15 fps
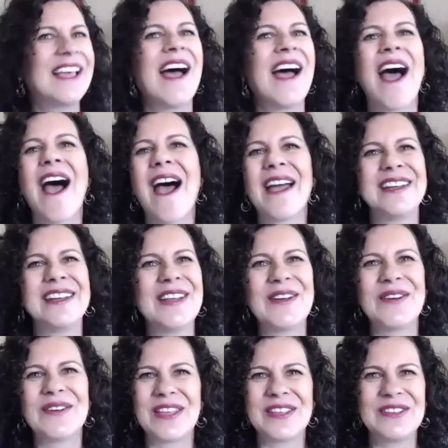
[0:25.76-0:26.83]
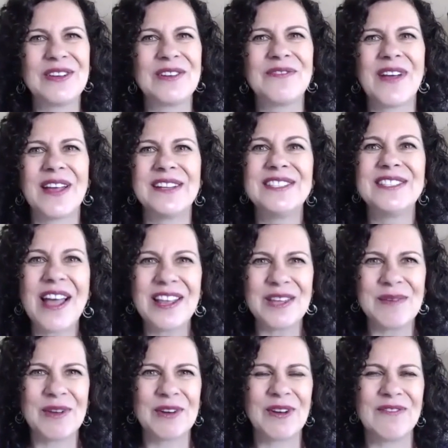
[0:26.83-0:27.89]
I know that you'll find
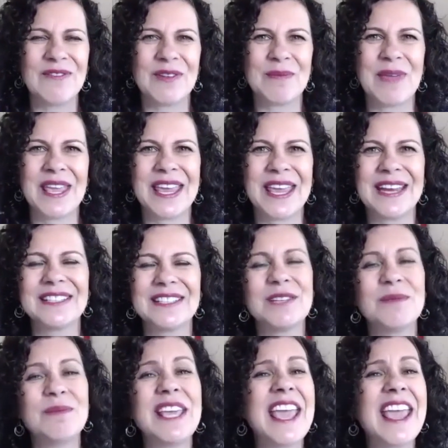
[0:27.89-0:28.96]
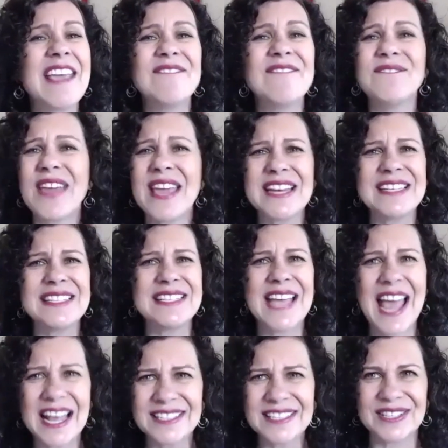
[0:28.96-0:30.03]
documentary filmmaking to be a
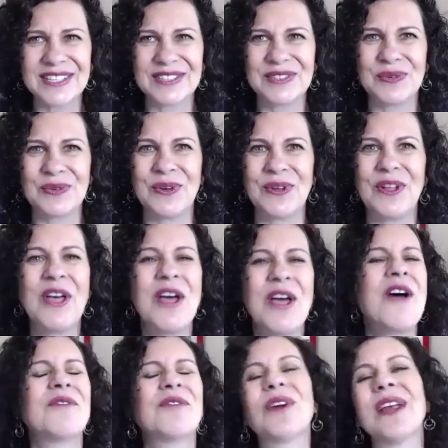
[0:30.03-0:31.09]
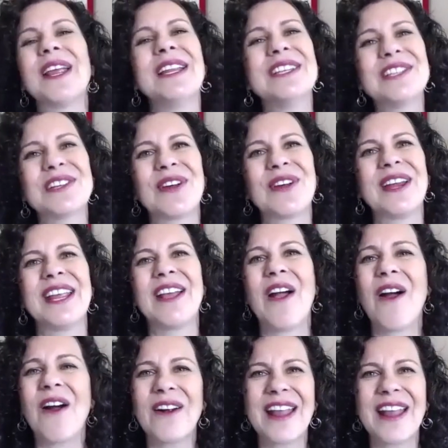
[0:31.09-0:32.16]
fantastic tool for integrating
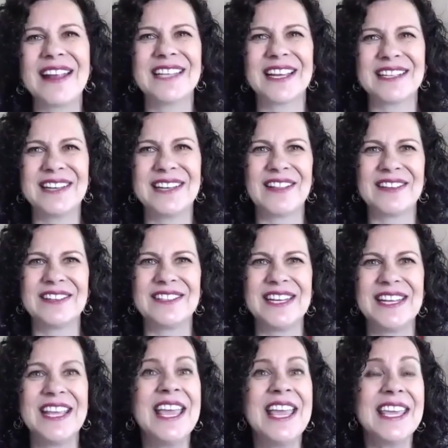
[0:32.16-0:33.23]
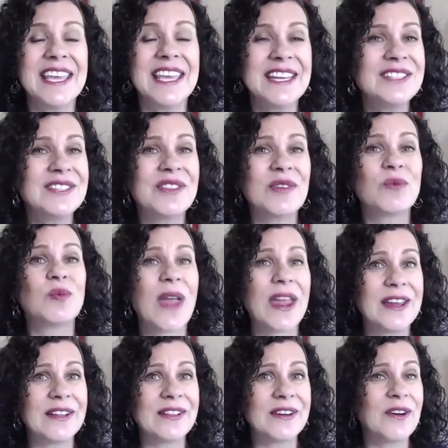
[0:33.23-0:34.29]
art and technology into the
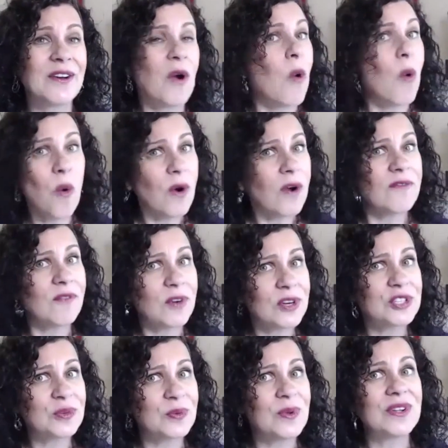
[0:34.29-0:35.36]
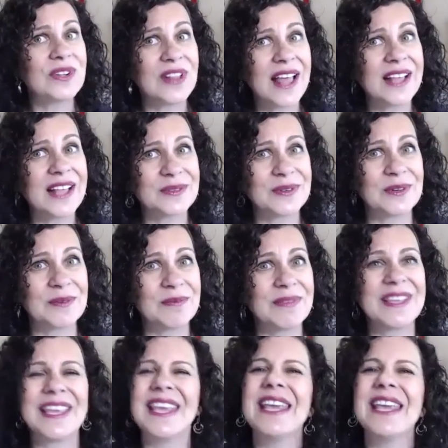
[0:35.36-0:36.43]
regular or virtual classroom
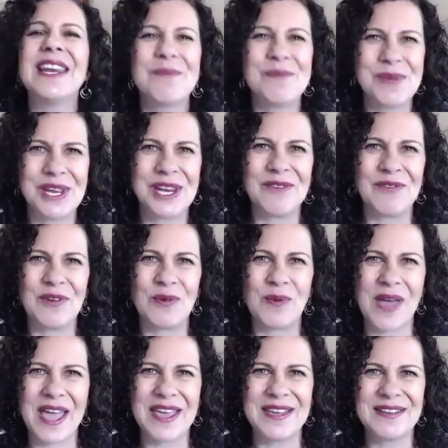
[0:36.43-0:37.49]
in a meaningful way.